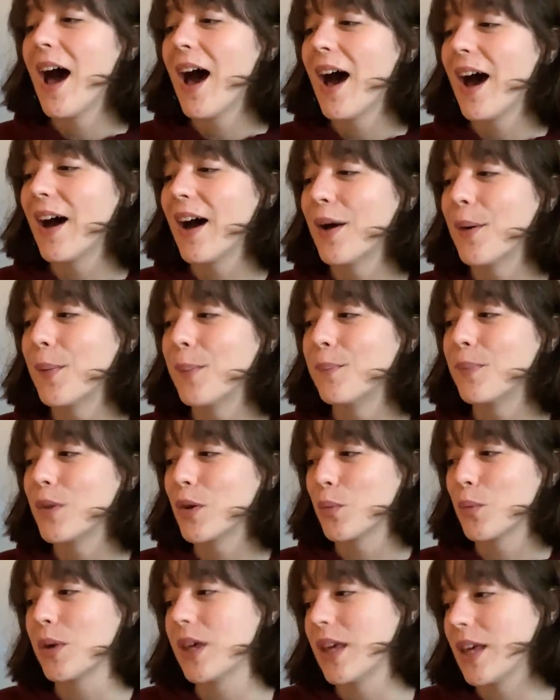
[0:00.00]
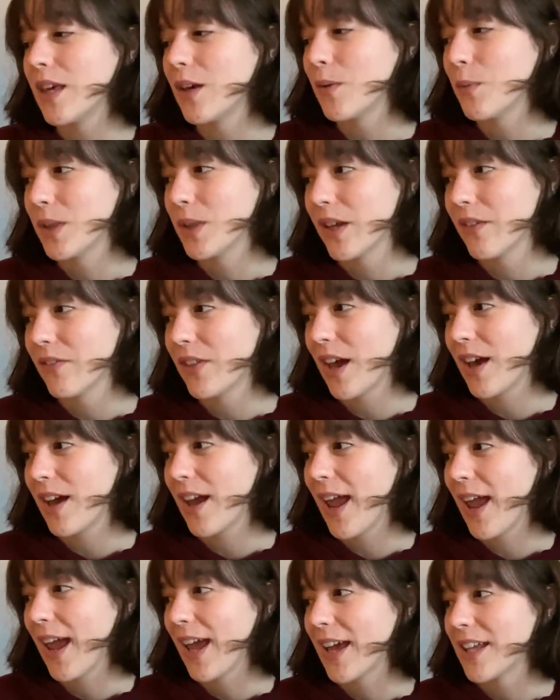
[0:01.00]
Um, we would love that.
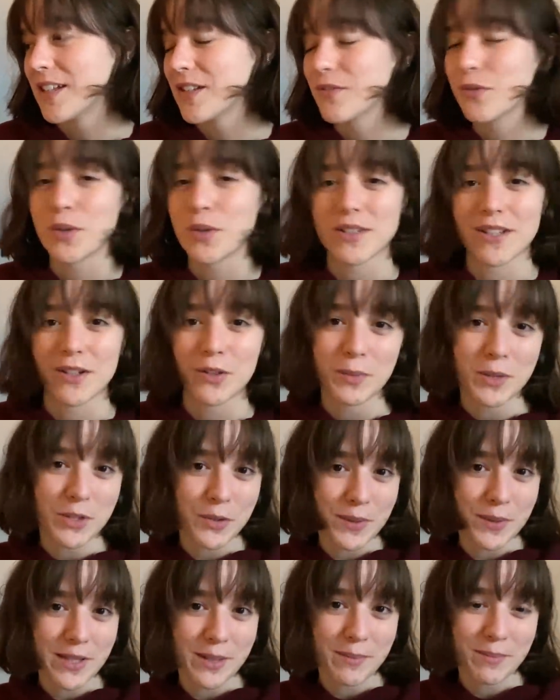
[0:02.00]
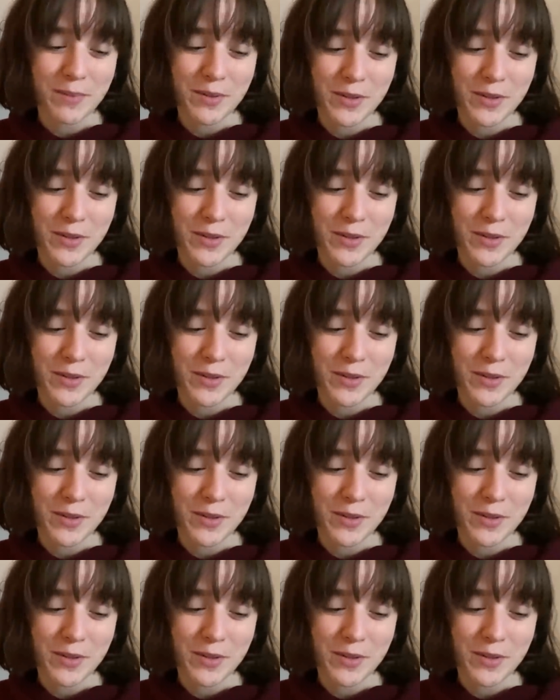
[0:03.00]
And of course, I will be doing them.